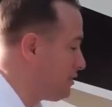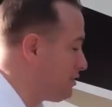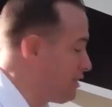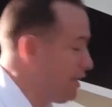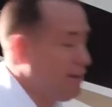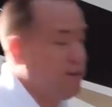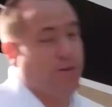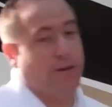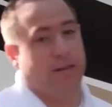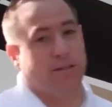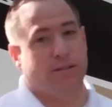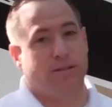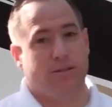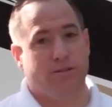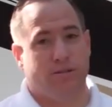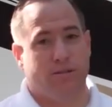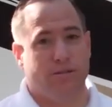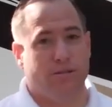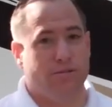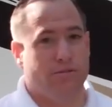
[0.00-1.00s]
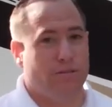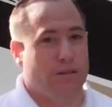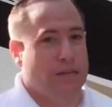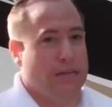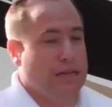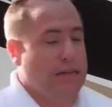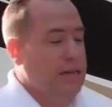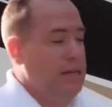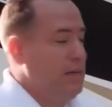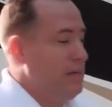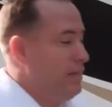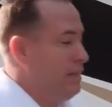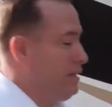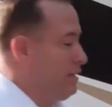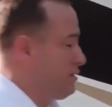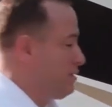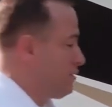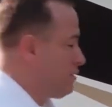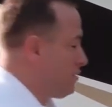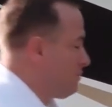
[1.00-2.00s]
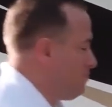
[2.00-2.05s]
a Jayco exclusive. This is